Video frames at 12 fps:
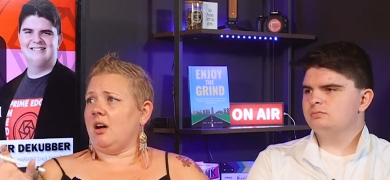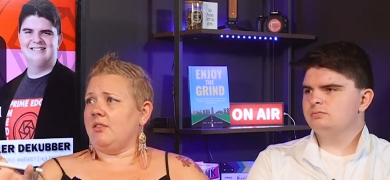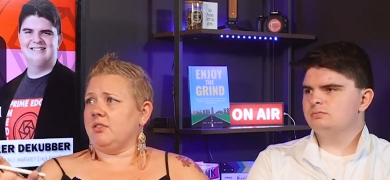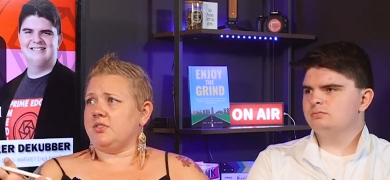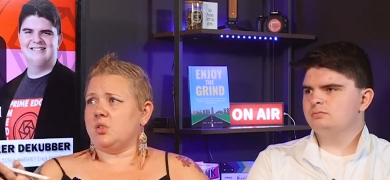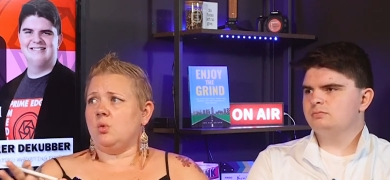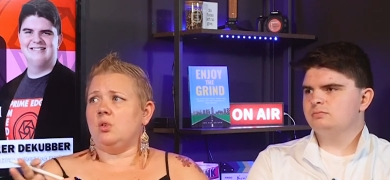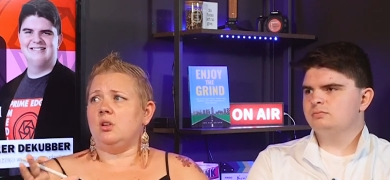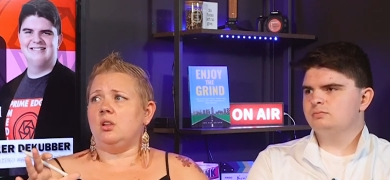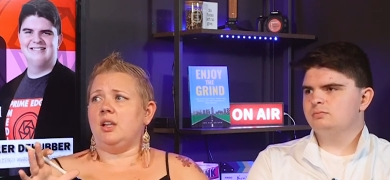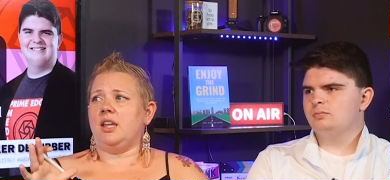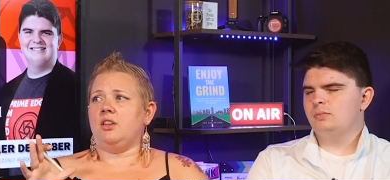Speaker 1: off of
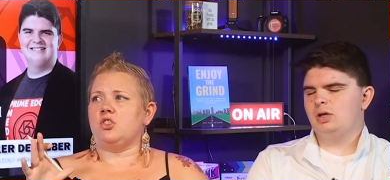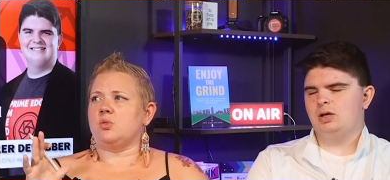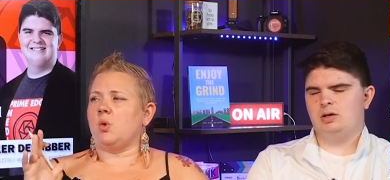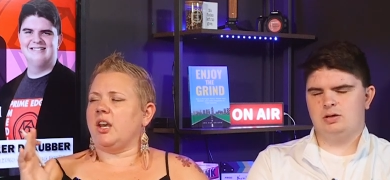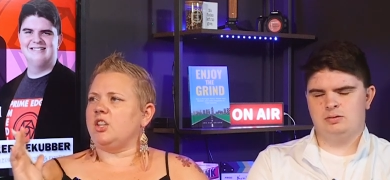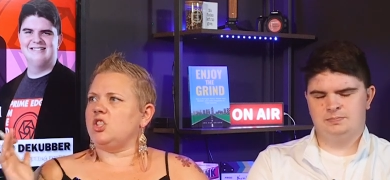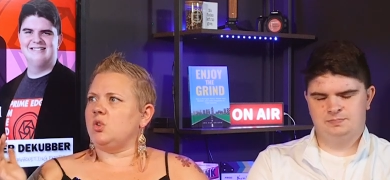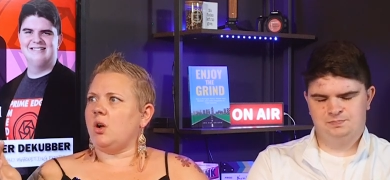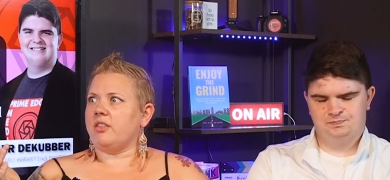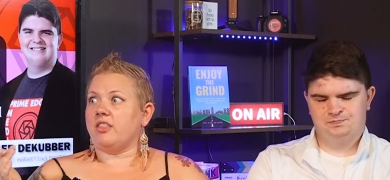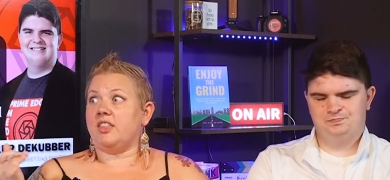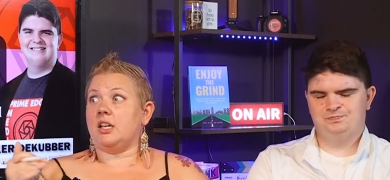school and just wanting to do
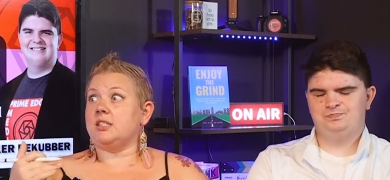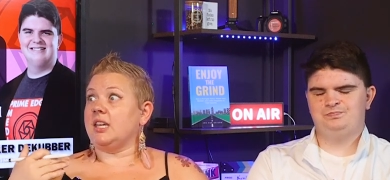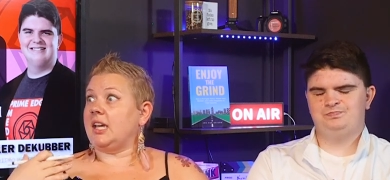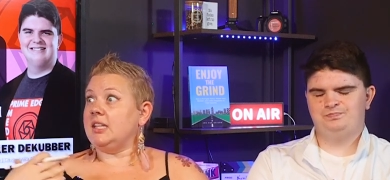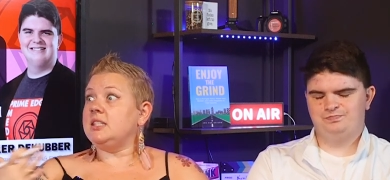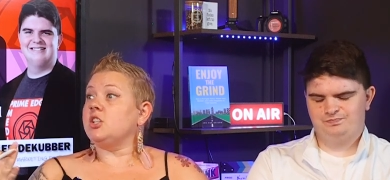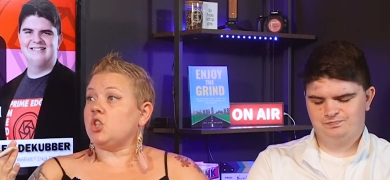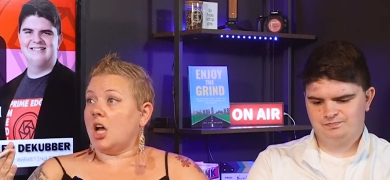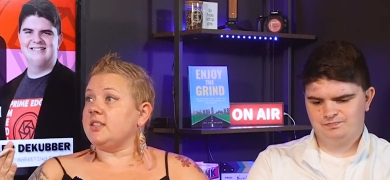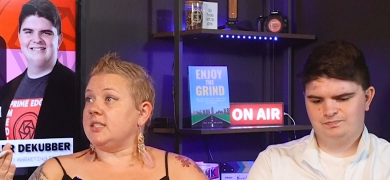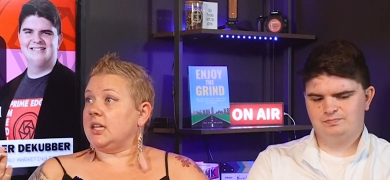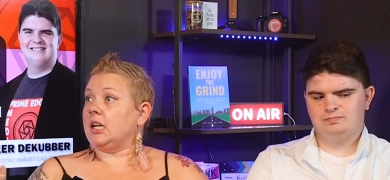all the things, like it's
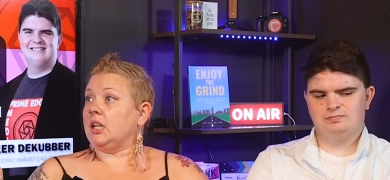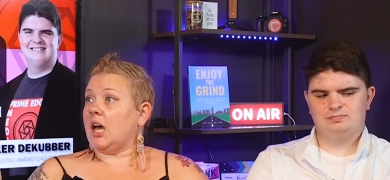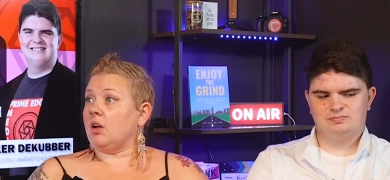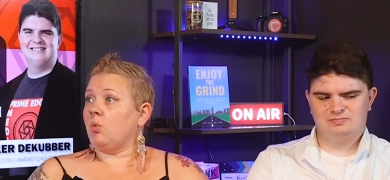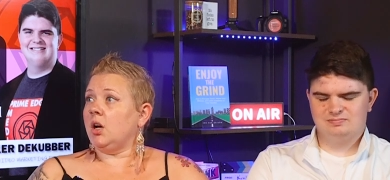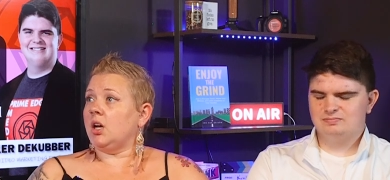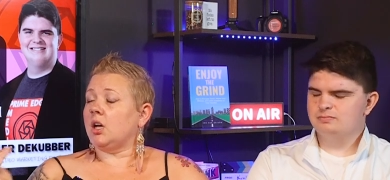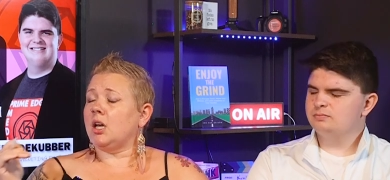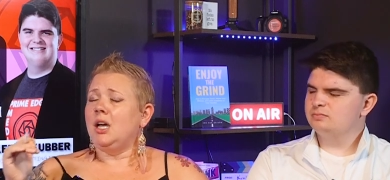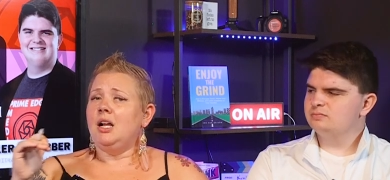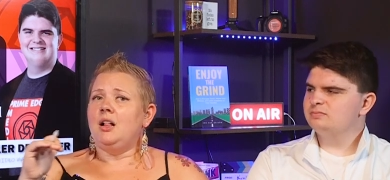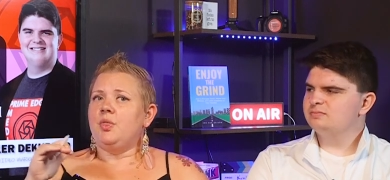exhausting and a lot of work.
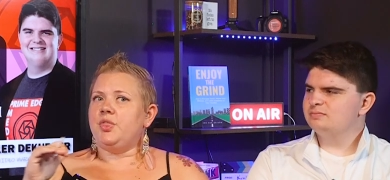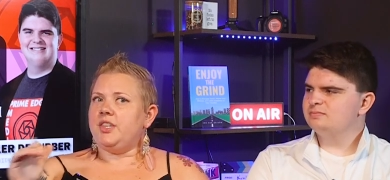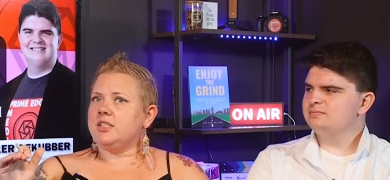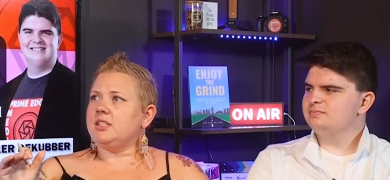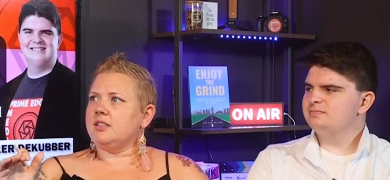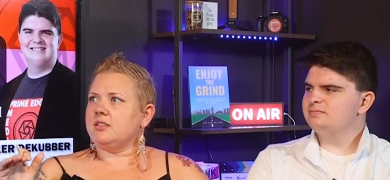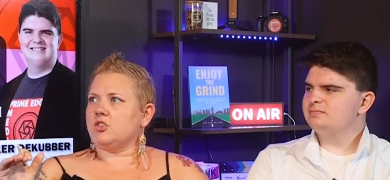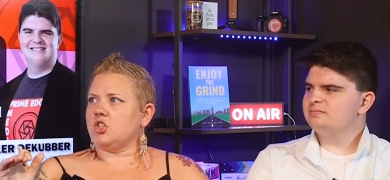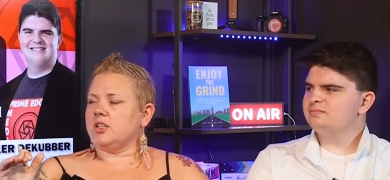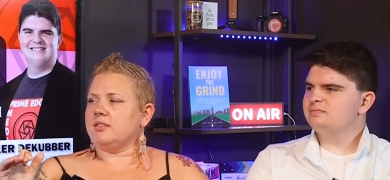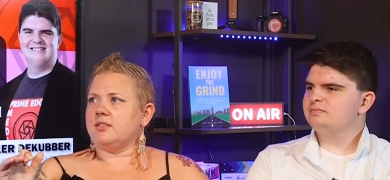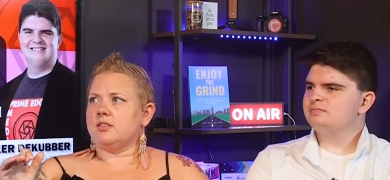Right. This is
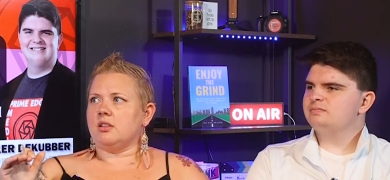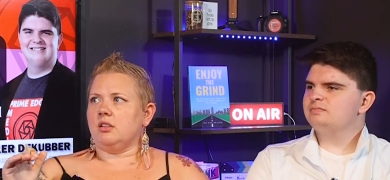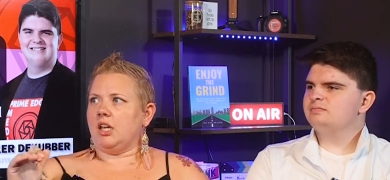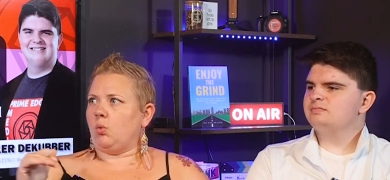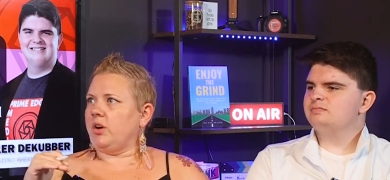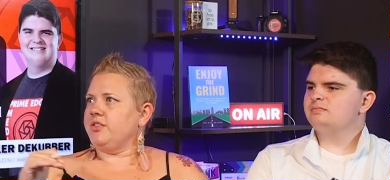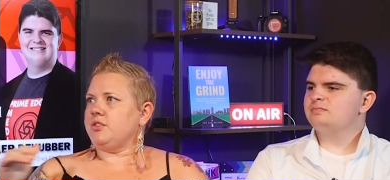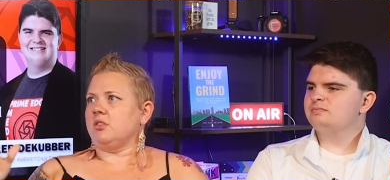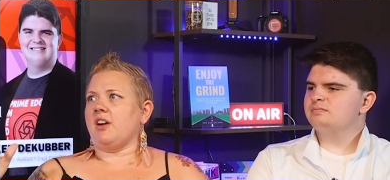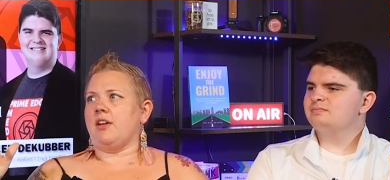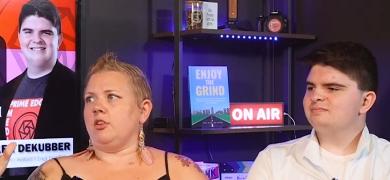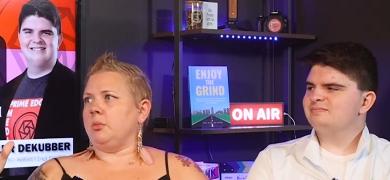just like we're in
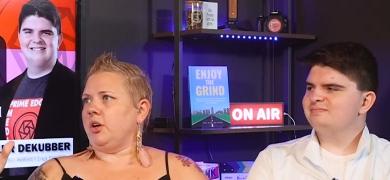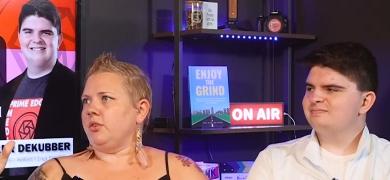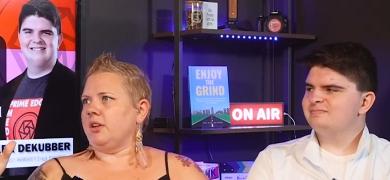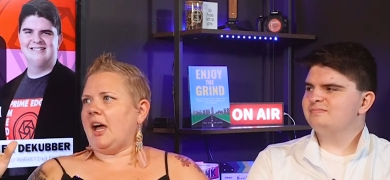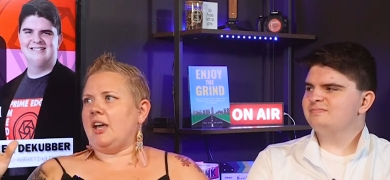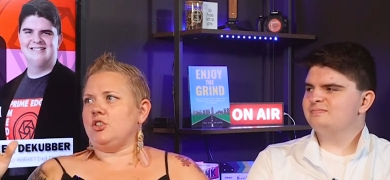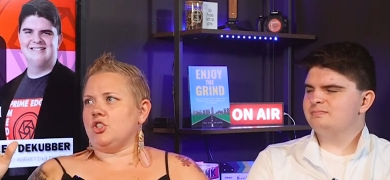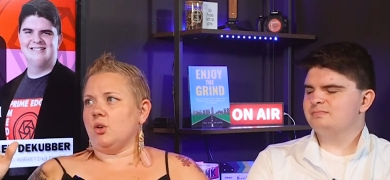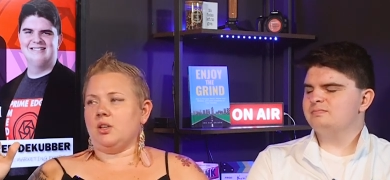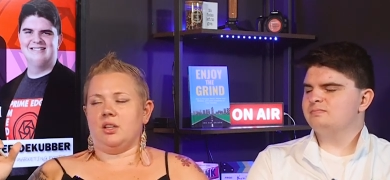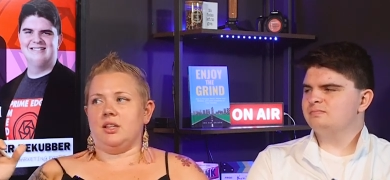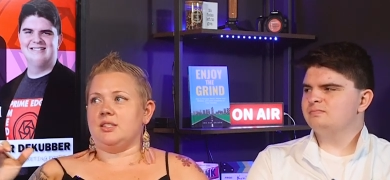survival mode. I
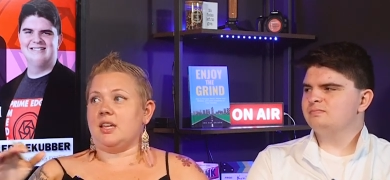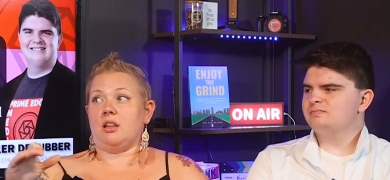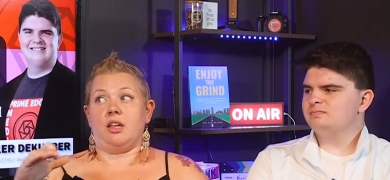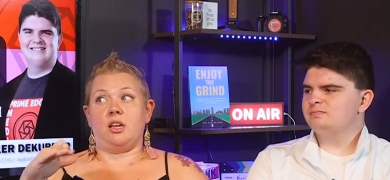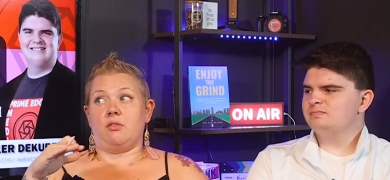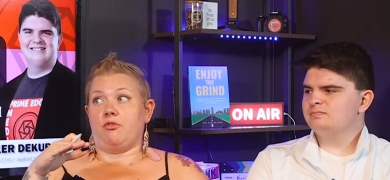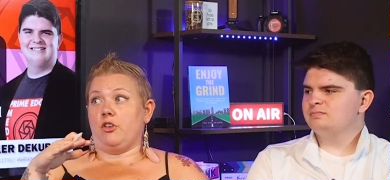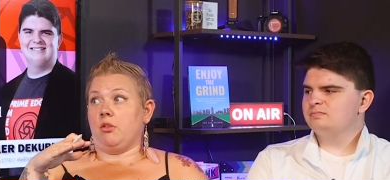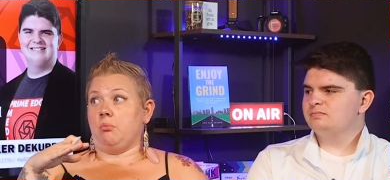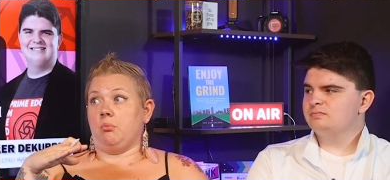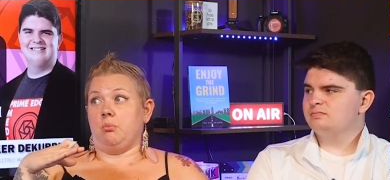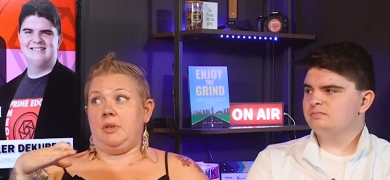jokingly sure. say like
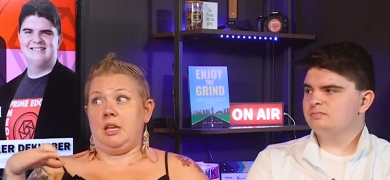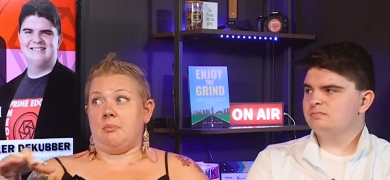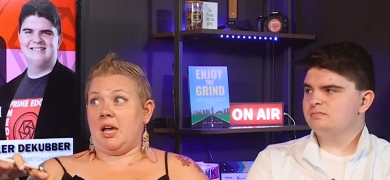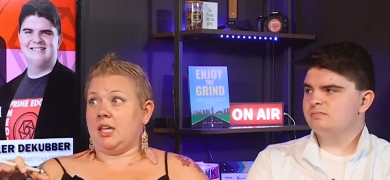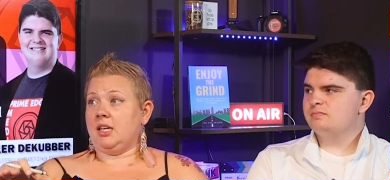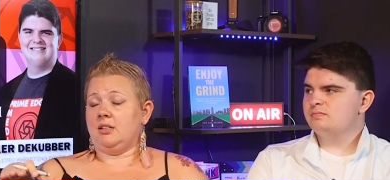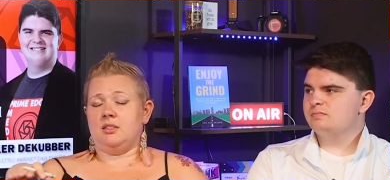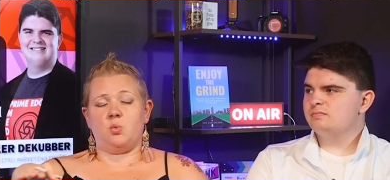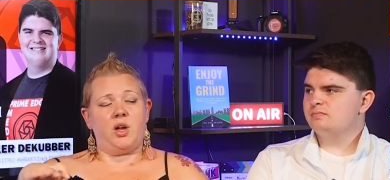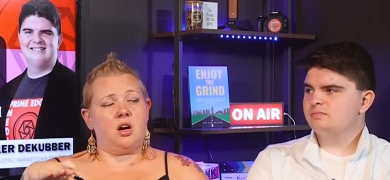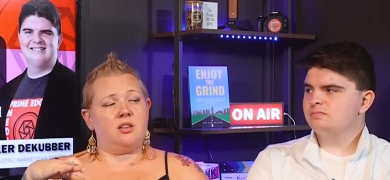for me and my kids, we